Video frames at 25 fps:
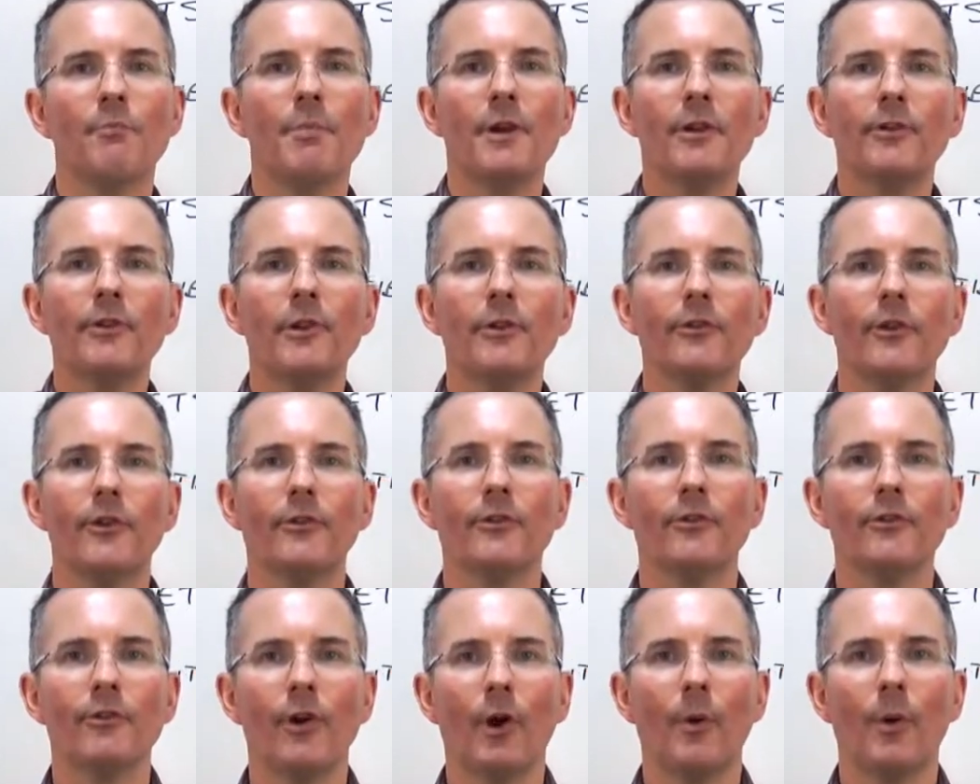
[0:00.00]
and
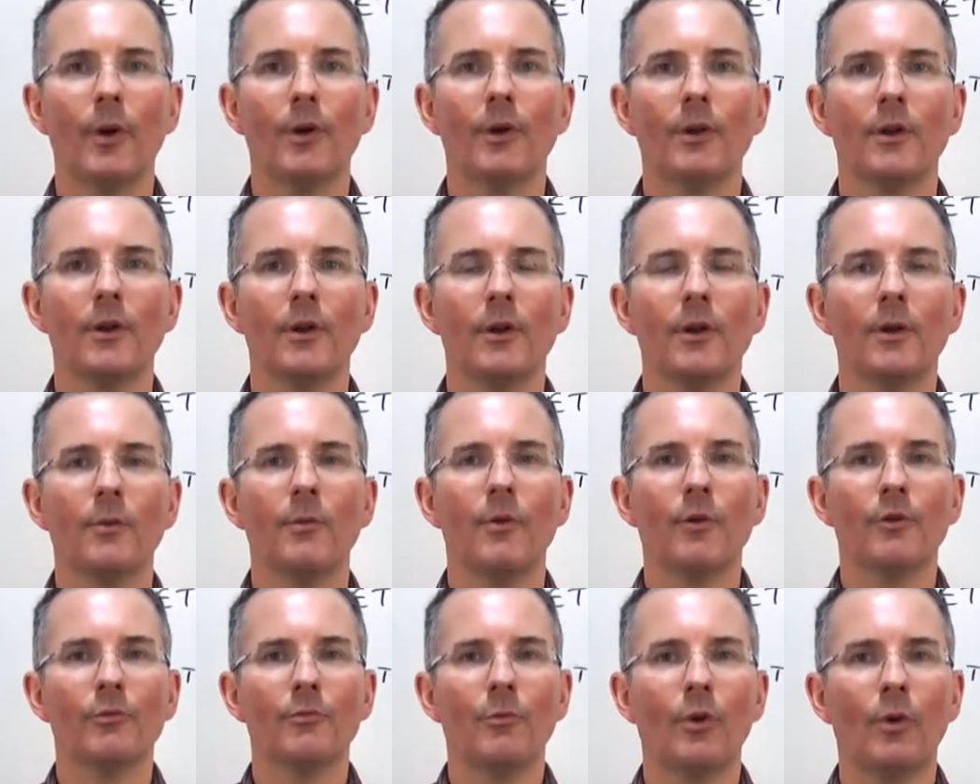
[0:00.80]
businesses and so on.
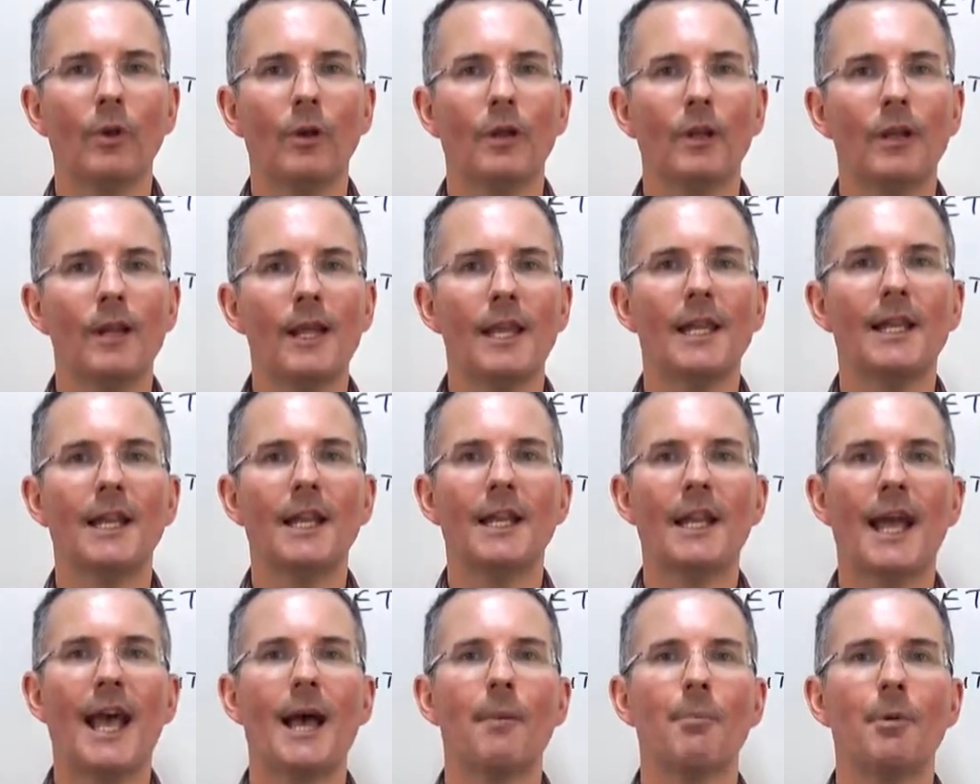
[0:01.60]
What's more
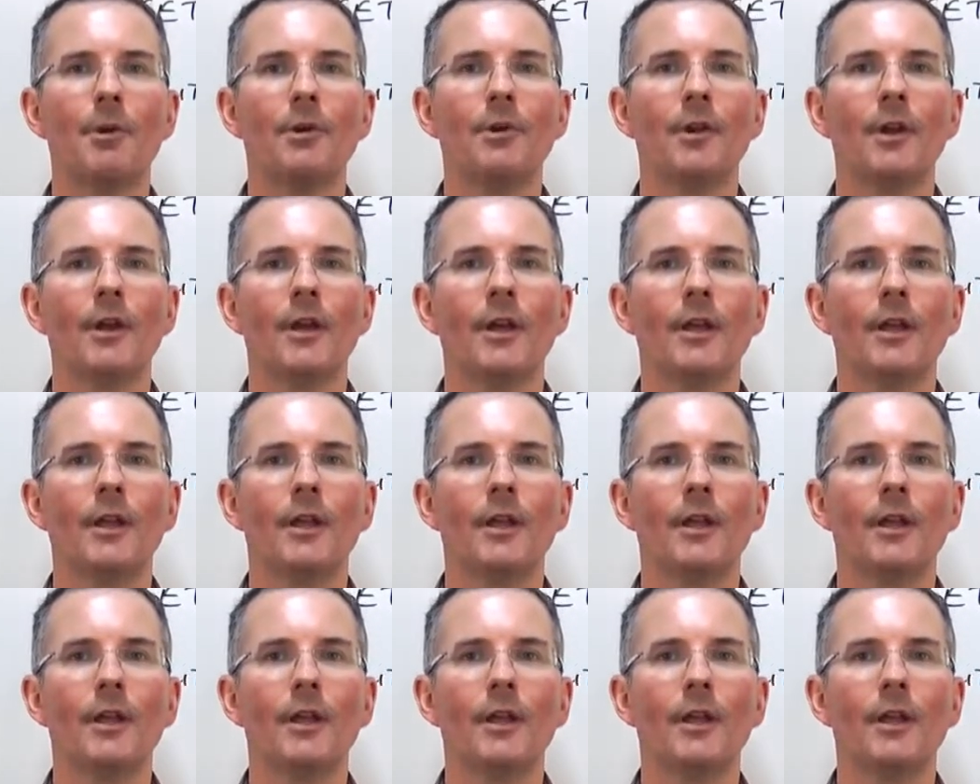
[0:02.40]
likely to happen